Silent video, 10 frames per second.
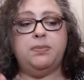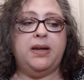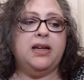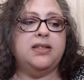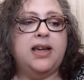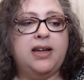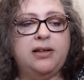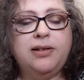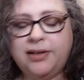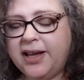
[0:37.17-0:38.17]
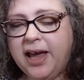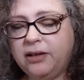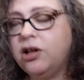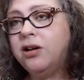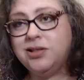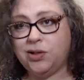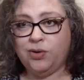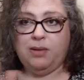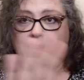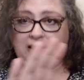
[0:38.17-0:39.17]
because they can, yeah, long
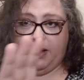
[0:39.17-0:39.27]
story about